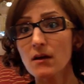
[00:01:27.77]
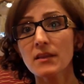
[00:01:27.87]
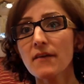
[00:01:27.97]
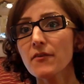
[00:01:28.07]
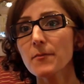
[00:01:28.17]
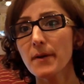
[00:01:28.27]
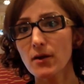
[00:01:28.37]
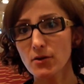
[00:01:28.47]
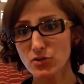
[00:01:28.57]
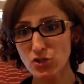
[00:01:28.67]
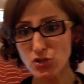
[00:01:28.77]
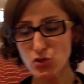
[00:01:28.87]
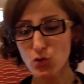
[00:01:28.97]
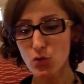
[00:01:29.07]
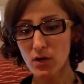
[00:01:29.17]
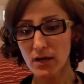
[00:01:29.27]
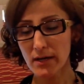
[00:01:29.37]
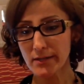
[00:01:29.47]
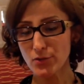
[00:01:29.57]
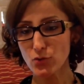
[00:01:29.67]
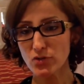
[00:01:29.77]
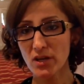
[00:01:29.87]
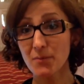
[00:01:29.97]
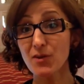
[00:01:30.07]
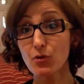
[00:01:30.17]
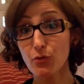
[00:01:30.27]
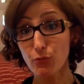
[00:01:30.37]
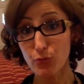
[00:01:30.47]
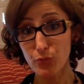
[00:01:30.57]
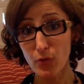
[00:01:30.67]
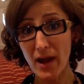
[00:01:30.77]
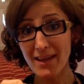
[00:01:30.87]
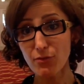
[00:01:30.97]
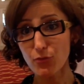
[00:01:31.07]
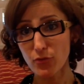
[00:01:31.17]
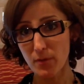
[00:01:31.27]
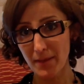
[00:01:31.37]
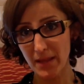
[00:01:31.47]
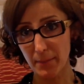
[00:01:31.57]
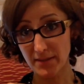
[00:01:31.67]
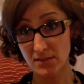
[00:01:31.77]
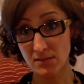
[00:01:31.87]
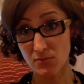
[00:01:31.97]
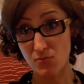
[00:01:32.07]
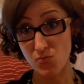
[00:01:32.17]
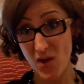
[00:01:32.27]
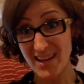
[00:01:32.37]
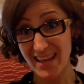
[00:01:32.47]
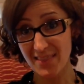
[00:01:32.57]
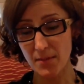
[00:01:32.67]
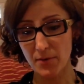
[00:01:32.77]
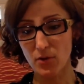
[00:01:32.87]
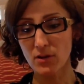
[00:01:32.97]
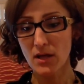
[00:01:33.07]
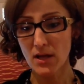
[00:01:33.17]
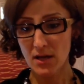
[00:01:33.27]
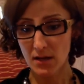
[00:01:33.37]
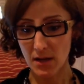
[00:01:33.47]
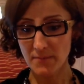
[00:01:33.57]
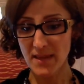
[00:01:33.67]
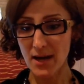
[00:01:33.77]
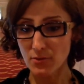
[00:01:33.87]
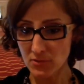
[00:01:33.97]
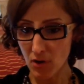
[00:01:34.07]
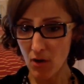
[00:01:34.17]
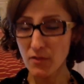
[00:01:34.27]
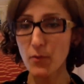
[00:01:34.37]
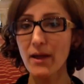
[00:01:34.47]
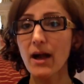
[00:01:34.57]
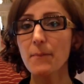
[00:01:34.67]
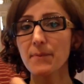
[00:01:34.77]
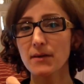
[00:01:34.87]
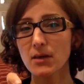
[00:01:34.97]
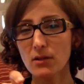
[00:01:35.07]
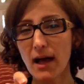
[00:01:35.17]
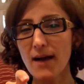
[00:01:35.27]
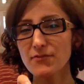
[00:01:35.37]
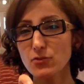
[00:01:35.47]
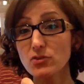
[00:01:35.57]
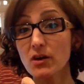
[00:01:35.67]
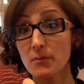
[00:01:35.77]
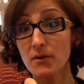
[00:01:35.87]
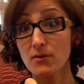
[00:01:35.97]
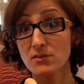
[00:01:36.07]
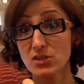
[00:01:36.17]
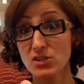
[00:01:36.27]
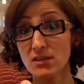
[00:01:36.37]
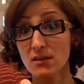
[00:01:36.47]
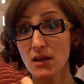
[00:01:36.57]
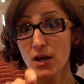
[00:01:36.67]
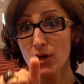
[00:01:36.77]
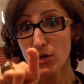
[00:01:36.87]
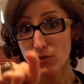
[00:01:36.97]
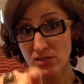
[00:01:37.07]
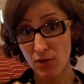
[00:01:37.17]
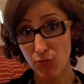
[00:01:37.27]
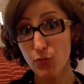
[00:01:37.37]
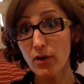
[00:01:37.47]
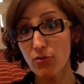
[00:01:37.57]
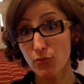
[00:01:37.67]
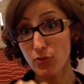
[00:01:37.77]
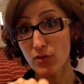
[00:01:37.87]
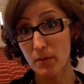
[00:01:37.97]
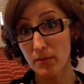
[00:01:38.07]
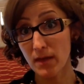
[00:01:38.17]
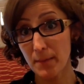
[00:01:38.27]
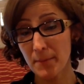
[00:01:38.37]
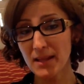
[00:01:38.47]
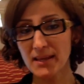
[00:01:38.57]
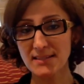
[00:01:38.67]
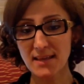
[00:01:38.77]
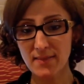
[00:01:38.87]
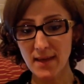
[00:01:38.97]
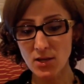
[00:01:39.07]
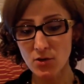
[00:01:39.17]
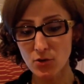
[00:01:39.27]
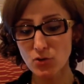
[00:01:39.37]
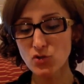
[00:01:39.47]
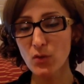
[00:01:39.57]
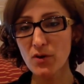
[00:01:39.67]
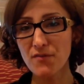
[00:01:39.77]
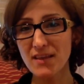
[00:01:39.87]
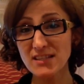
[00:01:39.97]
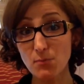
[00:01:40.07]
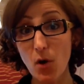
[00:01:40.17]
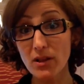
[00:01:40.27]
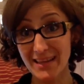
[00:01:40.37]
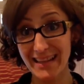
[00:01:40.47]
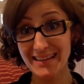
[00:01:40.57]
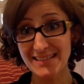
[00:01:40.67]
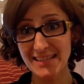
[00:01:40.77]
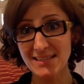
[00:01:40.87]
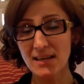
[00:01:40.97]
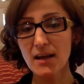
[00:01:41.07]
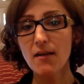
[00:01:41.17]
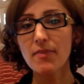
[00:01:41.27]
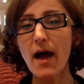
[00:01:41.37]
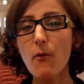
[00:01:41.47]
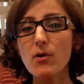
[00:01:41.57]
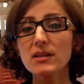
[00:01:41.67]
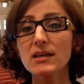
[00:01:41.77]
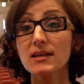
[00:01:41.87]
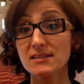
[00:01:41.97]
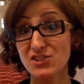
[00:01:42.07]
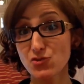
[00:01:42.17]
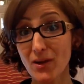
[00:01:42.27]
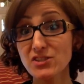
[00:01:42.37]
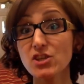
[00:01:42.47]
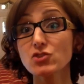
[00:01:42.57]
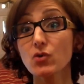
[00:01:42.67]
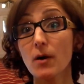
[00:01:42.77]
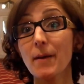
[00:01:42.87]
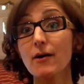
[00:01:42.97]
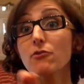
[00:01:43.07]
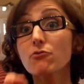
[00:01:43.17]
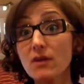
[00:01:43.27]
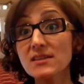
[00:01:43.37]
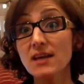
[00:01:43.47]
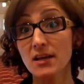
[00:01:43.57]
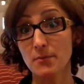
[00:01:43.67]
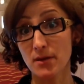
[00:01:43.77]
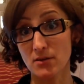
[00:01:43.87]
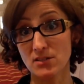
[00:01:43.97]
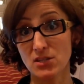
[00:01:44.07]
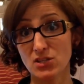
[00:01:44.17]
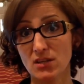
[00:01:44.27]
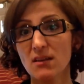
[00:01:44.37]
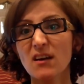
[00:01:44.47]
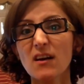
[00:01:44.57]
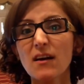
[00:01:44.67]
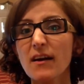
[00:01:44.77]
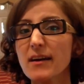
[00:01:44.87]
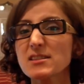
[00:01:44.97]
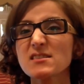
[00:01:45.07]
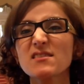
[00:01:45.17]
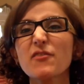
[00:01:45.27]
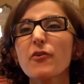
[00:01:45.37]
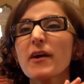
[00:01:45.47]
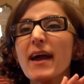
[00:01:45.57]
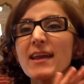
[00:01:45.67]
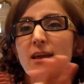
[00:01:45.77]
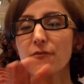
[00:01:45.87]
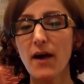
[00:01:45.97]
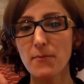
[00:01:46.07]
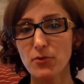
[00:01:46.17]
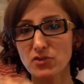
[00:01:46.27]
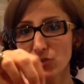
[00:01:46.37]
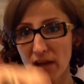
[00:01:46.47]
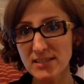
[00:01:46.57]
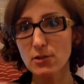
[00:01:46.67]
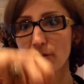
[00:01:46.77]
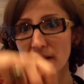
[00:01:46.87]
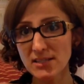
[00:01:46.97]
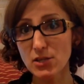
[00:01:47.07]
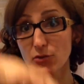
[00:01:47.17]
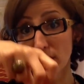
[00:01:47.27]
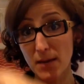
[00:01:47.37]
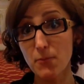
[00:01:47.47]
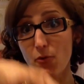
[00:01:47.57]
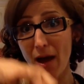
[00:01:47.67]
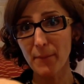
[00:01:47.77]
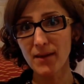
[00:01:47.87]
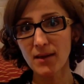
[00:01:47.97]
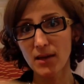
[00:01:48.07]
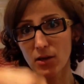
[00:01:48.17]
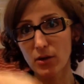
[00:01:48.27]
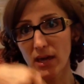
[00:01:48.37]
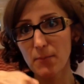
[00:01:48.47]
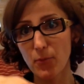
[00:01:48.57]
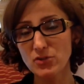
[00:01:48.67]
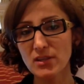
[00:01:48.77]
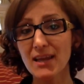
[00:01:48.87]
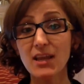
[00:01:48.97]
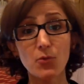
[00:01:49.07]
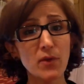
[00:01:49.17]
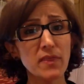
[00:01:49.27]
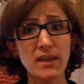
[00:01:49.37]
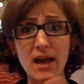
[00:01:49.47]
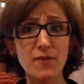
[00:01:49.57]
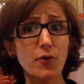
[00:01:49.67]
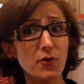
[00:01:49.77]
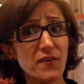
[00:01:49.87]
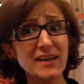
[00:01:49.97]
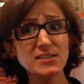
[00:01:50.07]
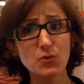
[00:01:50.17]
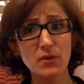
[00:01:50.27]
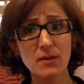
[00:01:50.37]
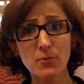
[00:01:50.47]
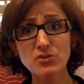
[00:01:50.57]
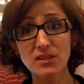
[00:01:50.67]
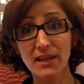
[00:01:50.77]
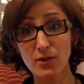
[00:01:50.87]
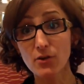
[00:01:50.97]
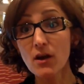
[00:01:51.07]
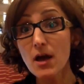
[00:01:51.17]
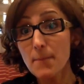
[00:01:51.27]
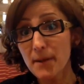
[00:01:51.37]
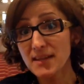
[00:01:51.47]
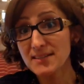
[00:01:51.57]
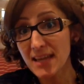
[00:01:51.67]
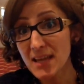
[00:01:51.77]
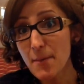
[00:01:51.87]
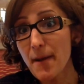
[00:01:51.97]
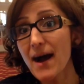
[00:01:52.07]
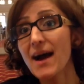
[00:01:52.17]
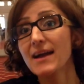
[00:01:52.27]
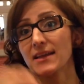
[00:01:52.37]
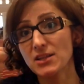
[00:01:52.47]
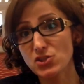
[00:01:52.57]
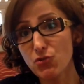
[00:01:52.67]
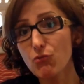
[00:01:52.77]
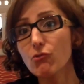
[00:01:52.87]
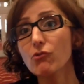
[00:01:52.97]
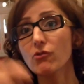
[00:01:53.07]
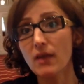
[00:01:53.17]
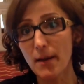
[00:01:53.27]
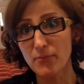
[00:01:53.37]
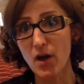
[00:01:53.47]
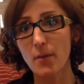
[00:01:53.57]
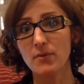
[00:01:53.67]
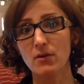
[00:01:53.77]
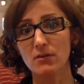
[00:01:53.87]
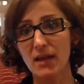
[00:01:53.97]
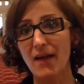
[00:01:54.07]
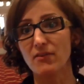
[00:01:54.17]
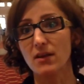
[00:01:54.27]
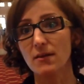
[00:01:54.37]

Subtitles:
Never bigger. Just do 2 centimeters right through the belly button, right in the middle. Come down all the way up. You'll have 2 centimeter incision using through the umbilicus, and then you use one of the small elexes that will stretch it to about 3 centimeter incision. It's for any fibroid, as long as you keep grabbing and keep morcellating with the knife or faster with the morcellator, but it's in a bag and it's through the abdominal cavity.